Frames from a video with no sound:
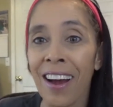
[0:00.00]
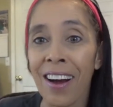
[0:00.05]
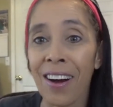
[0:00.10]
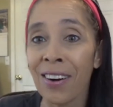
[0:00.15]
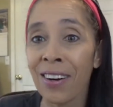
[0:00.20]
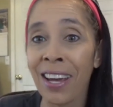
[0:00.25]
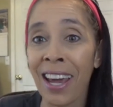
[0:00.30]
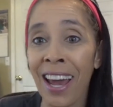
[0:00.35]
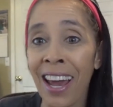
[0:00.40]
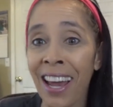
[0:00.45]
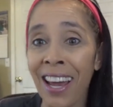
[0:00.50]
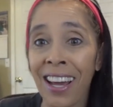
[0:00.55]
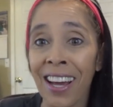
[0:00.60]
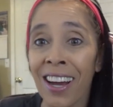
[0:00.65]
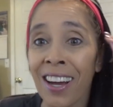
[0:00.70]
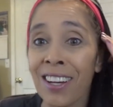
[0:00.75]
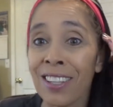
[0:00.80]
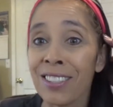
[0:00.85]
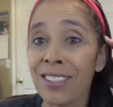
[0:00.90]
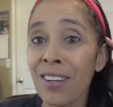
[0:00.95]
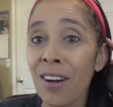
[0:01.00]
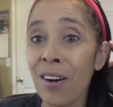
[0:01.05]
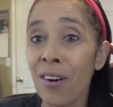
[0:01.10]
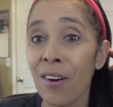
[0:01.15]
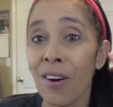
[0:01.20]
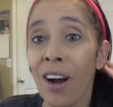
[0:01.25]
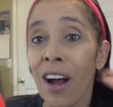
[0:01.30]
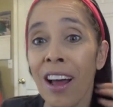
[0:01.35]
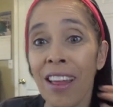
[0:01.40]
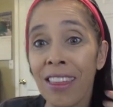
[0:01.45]
Okay,
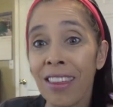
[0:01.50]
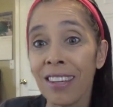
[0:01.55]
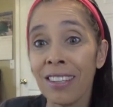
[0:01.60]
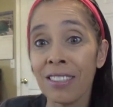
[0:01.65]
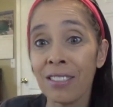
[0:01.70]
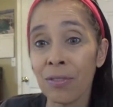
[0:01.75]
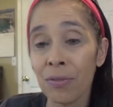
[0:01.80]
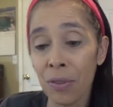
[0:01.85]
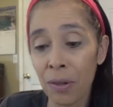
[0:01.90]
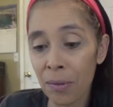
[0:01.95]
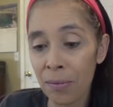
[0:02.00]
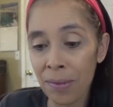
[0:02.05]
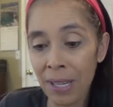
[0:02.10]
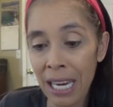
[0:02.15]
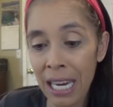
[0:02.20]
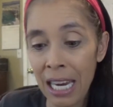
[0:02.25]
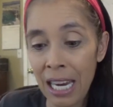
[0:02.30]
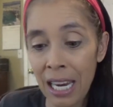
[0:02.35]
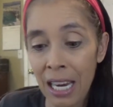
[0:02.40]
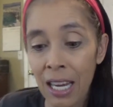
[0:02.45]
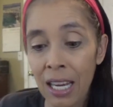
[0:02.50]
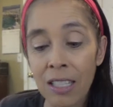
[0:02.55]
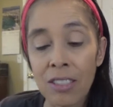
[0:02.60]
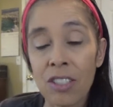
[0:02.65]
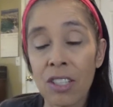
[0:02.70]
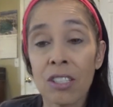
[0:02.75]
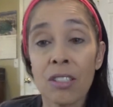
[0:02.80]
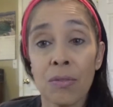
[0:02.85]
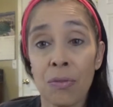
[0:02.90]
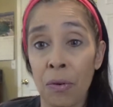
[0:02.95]
so this for me,
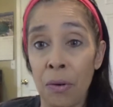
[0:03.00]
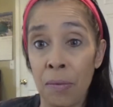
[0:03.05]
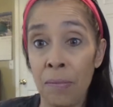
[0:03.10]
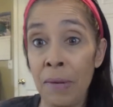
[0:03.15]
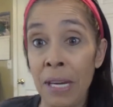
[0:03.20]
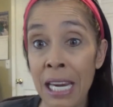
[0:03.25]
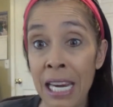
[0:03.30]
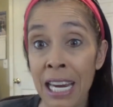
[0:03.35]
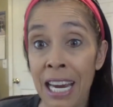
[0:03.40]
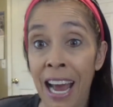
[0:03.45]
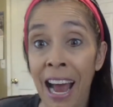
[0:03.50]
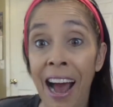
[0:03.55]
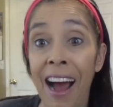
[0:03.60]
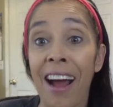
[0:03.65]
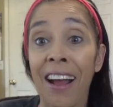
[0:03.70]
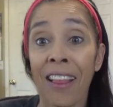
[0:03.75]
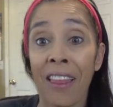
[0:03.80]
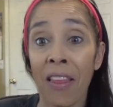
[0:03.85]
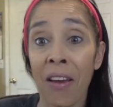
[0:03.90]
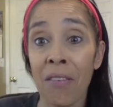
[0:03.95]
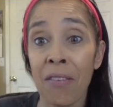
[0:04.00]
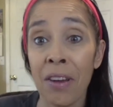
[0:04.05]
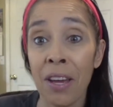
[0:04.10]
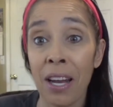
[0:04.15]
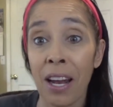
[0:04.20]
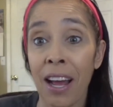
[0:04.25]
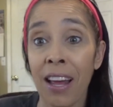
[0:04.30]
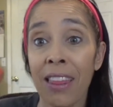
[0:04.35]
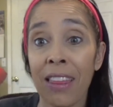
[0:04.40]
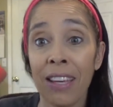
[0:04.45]
just for me, I love
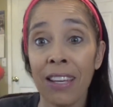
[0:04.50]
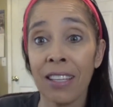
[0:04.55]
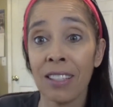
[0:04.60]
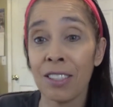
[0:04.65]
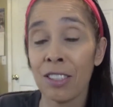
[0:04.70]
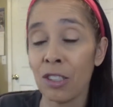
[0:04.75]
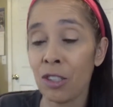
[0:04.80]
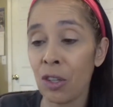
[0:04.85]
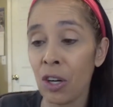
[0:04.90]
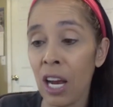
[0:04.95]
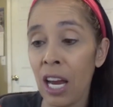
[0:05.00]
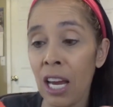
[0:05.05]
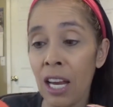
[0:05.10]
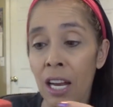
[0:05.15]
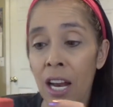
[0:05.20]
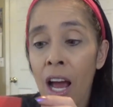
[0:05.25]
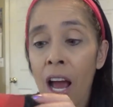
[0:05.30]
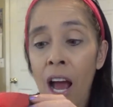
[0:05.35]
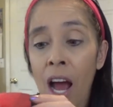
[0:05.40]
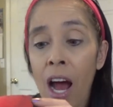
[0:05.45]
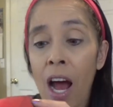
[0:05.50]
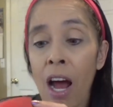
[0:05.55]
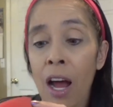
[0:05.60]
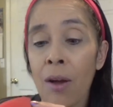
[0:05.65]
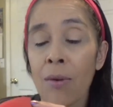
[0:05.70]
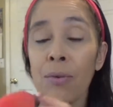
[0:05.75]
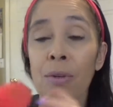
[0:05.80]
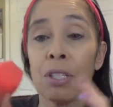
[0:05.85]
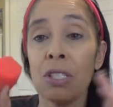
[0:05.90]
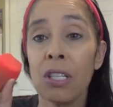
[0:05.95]
it. I think it's great.
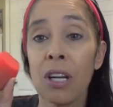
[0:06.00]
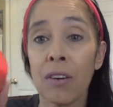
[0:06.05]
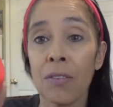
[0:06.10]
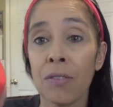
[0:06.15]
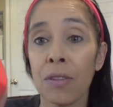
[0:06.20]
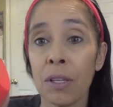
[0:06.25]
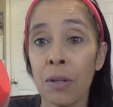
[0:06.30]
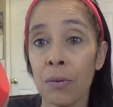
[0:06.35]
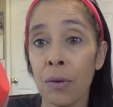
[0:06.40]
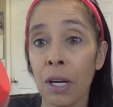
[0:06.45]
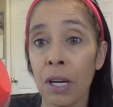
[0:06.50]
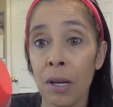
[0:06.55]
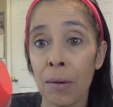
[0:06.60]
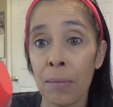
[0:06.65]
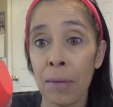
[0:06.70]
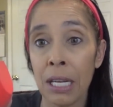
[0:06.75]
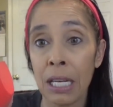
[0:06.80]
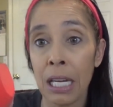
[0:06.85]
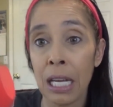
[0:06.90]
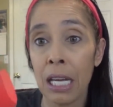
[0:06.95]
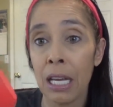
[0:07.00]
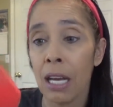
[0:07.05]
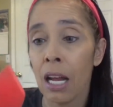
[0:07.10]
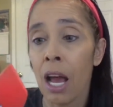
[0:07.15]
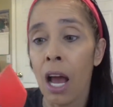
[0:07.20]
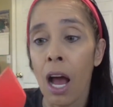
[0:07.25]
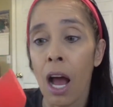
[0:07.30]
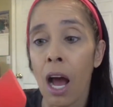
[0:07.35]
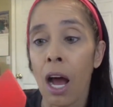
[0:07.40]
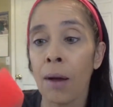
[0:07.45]
I would definitely recommend it.
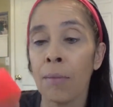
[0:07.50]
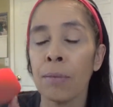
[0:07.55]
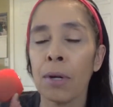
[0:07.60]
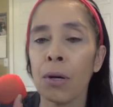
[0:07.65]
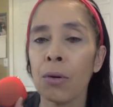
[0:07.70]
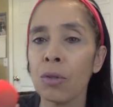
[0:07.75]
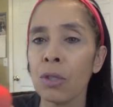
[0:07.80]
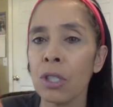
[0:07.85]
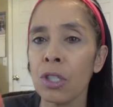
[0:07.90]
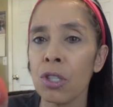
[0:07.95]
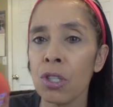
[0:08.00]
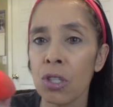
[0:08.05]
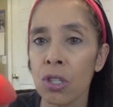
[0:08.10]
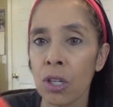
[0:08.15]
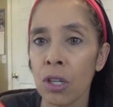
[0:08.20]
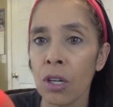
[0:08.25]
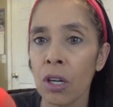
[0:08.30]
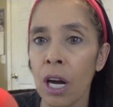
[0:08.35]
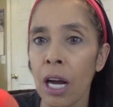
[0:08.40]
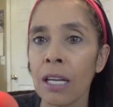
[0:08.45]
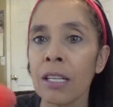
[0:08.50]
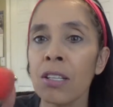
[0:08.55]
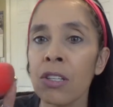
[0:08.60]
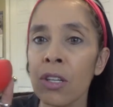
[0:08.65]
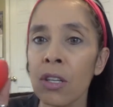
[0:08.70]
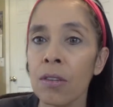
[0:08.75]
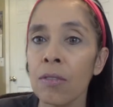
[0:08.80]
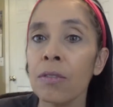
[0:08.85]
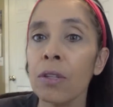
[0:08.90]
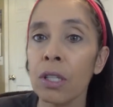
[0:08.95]
I'm not really sure. I
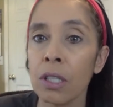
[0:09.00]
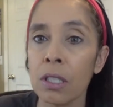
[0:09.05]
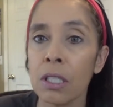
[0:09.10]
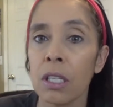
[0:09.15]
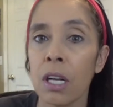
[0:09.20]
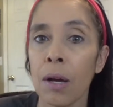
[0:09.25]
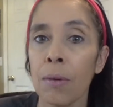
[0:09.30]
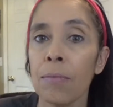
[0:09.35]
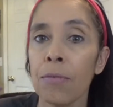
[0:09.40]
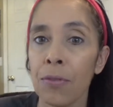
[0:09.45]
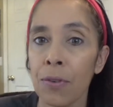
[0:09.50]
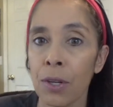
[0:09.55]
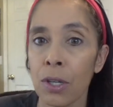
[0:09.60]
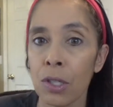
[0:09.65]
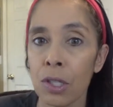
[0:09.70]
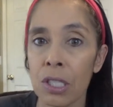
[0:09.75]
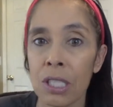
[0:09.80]
should have looked it up first.